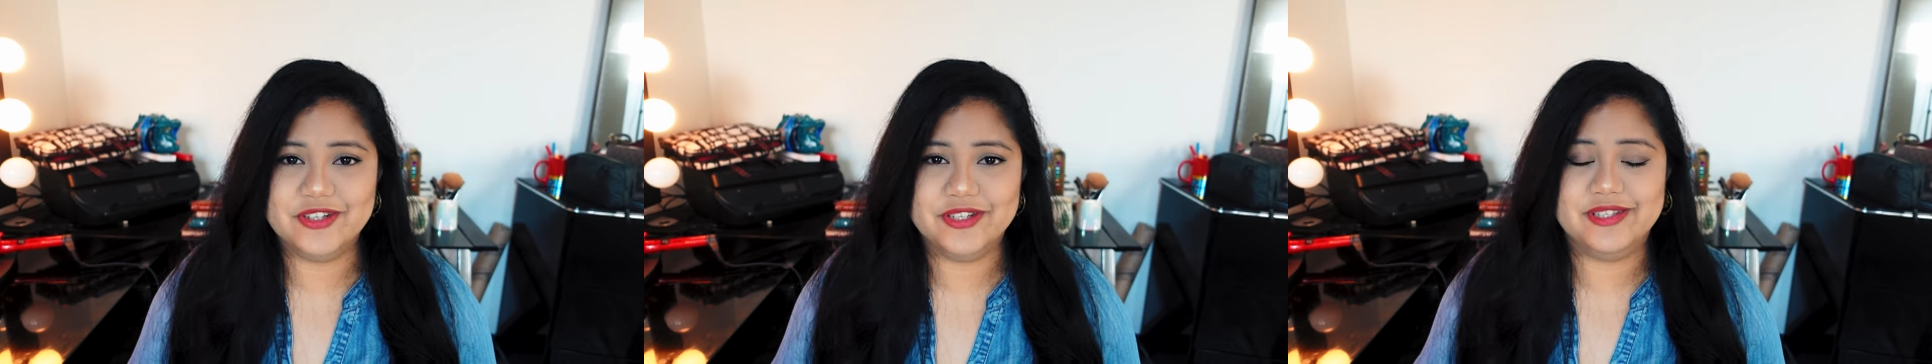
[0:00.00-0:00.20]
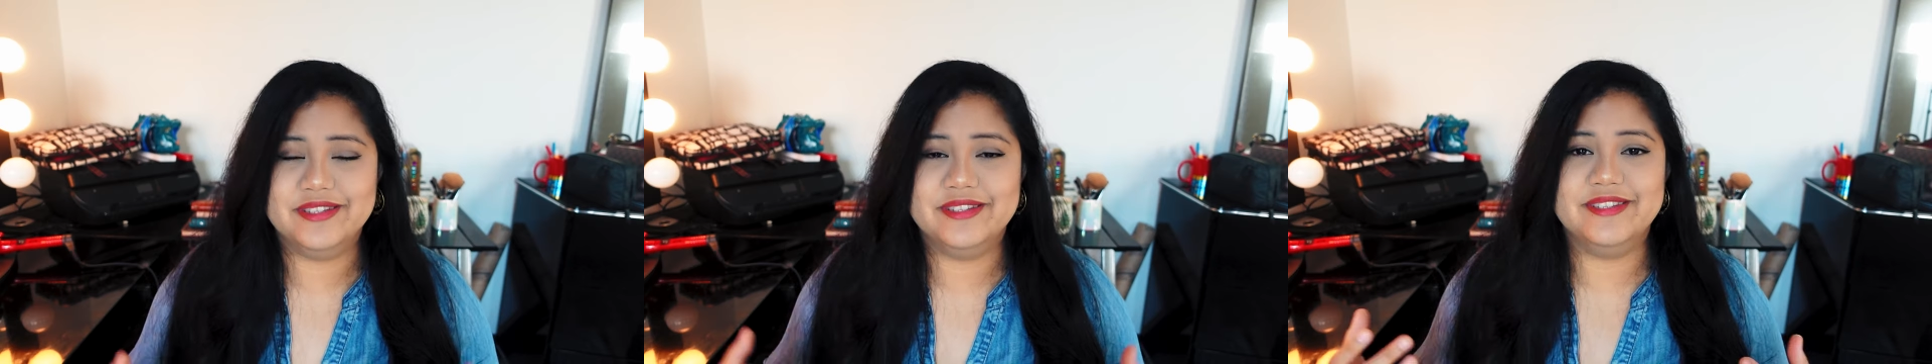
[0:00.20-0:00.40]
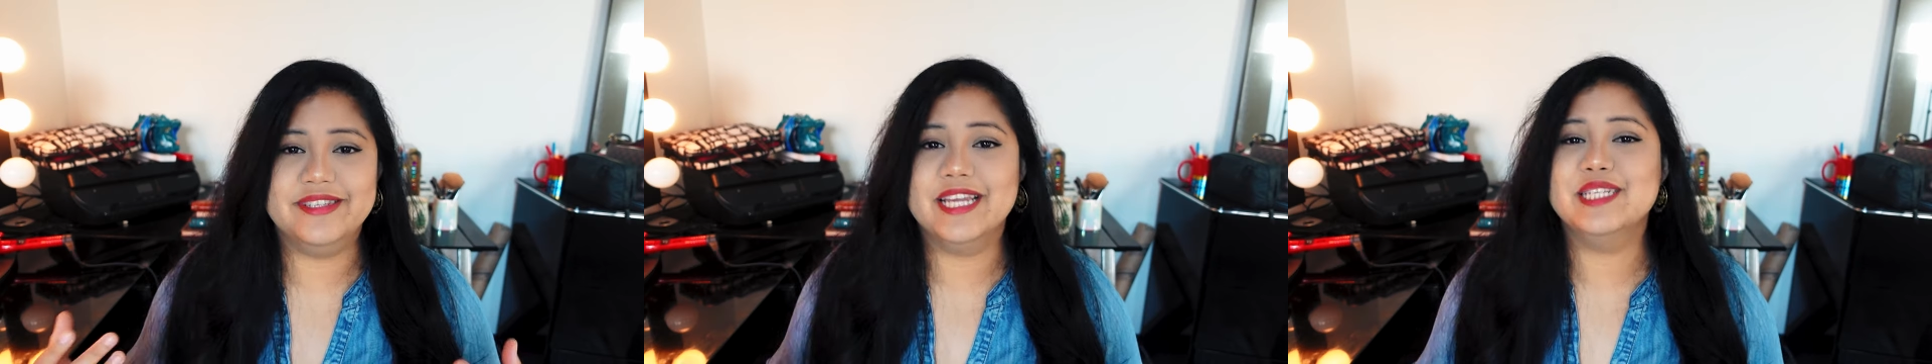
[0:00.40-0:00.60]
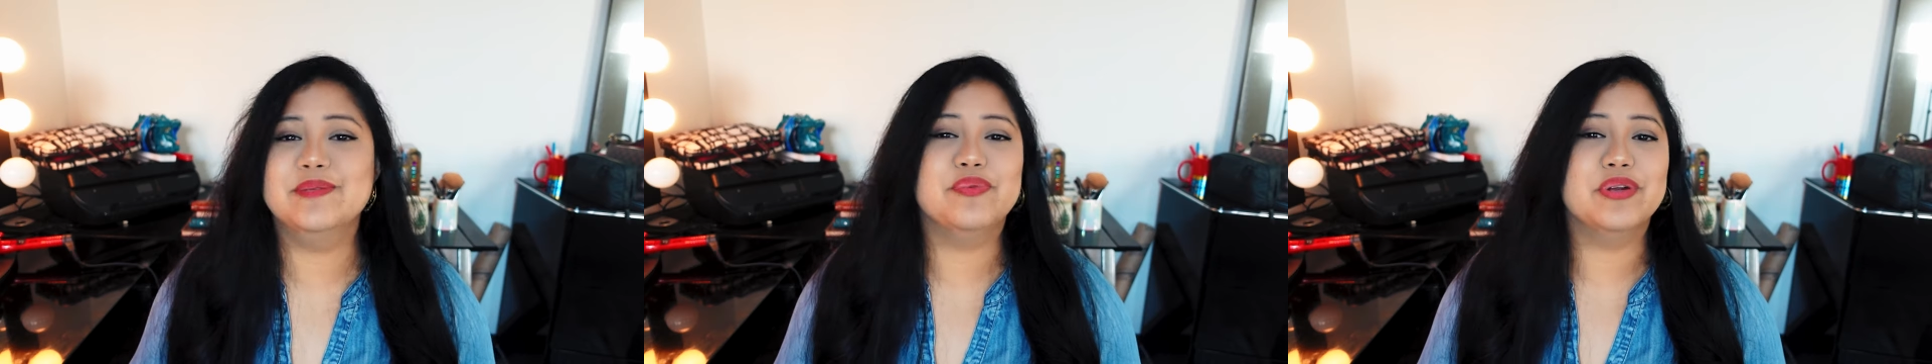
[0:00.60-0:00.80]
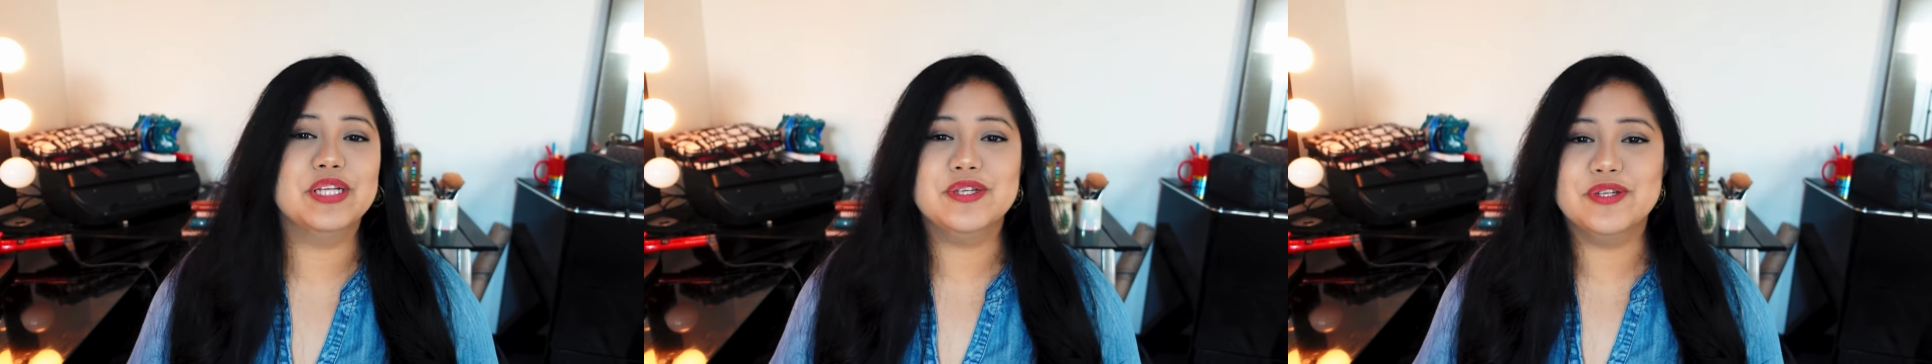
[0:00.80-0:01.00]
just
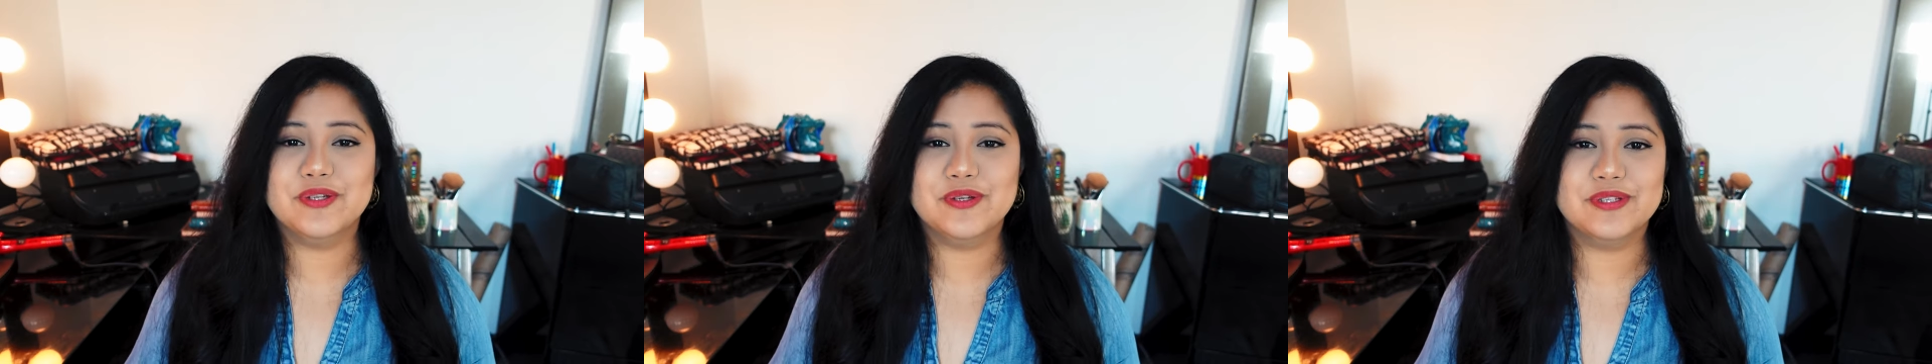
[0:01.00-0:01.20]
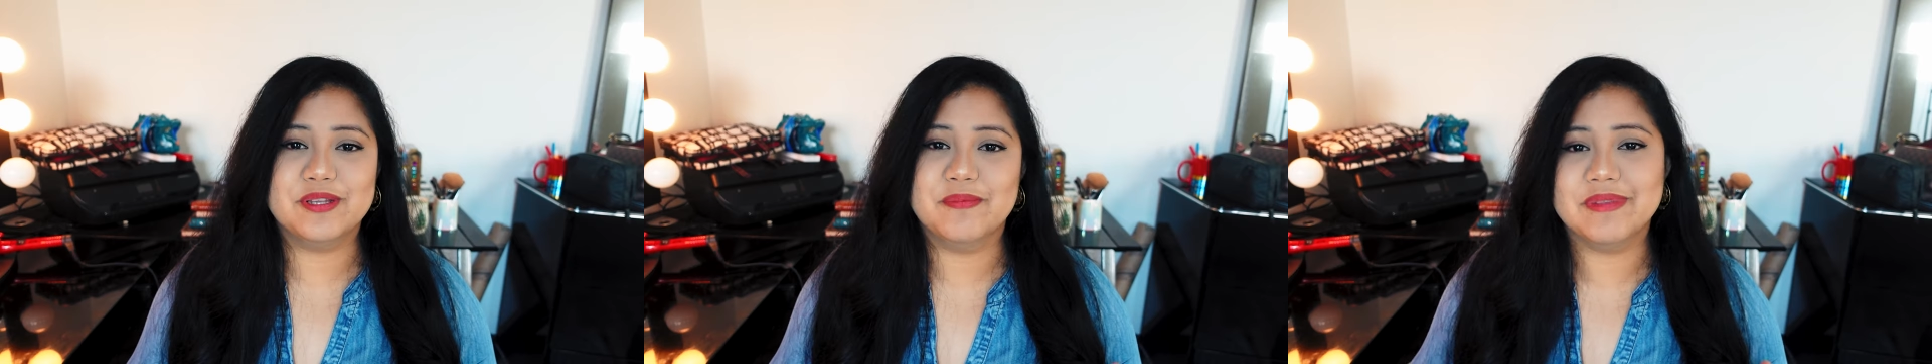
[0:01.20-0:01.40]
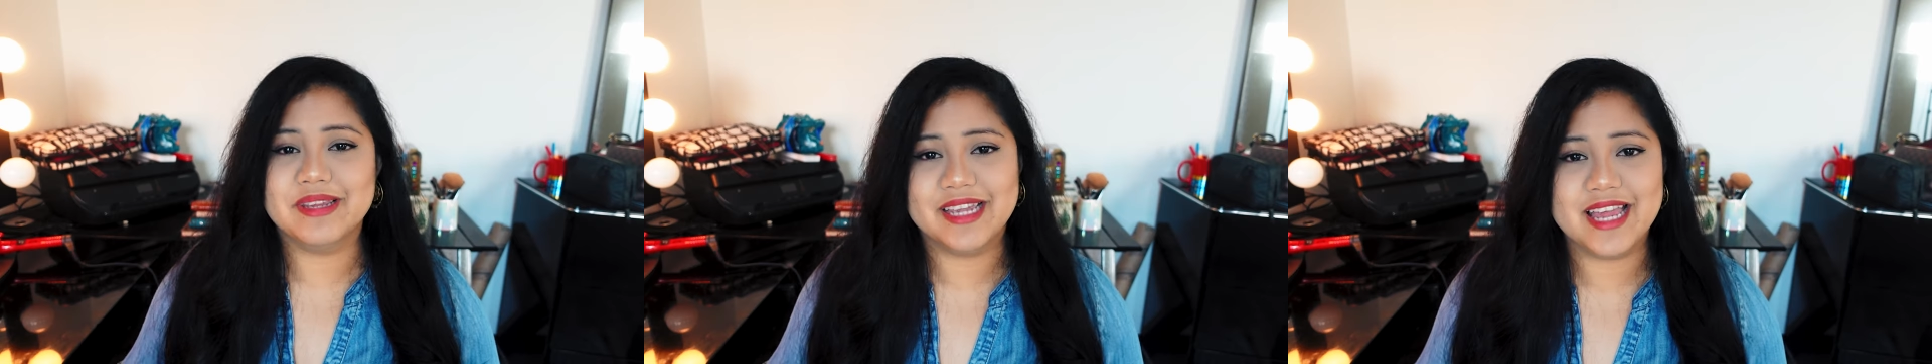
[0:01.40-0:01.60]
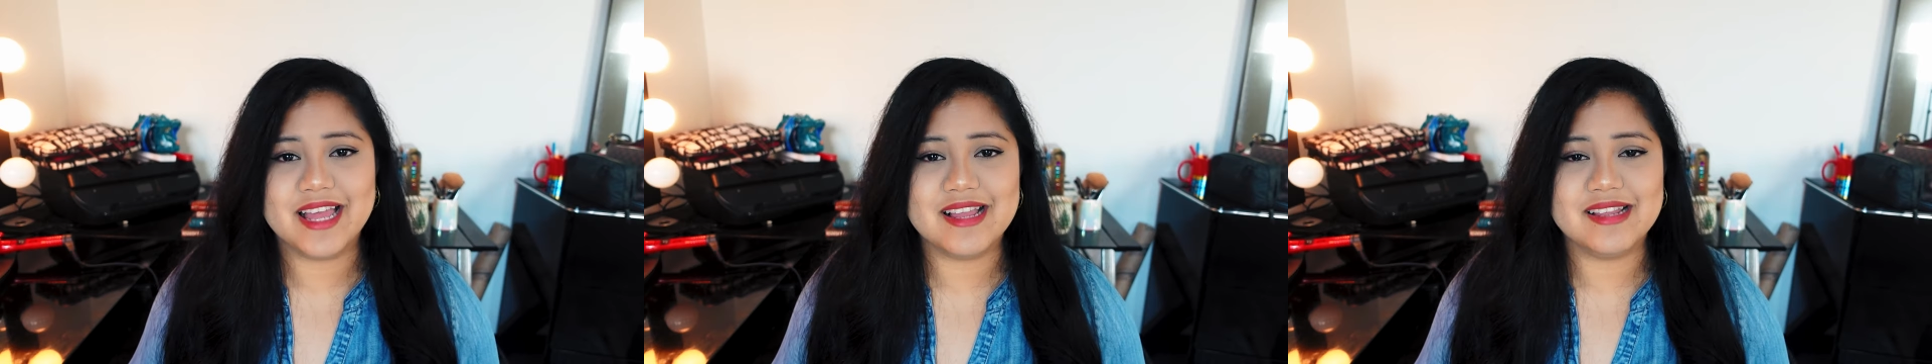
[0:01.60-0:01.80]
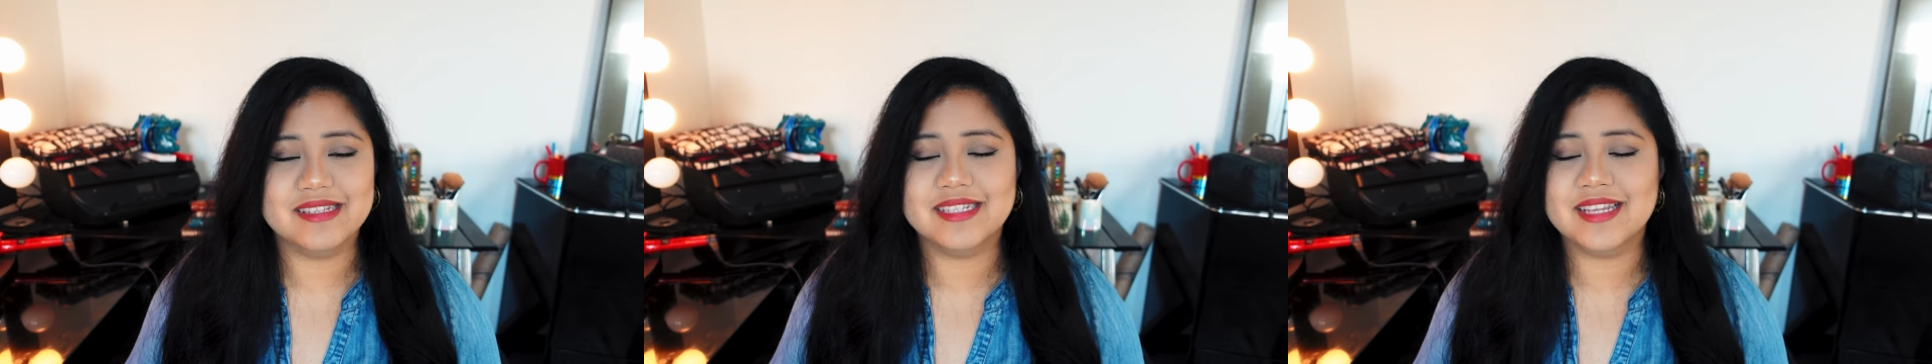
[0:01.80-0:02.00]
desperate to do something
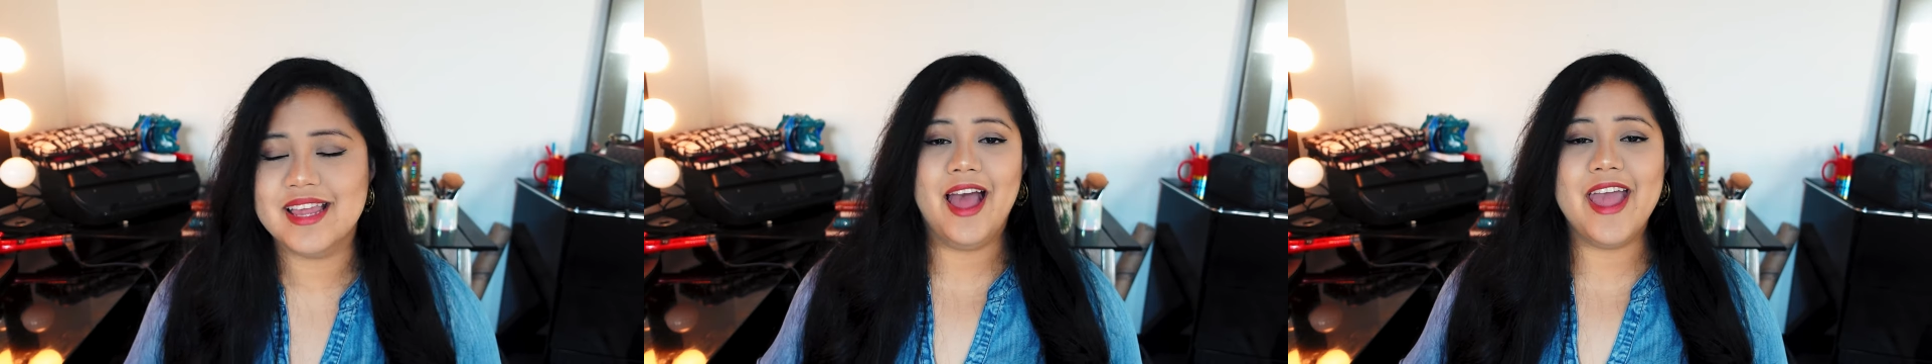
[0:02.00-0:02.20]
else,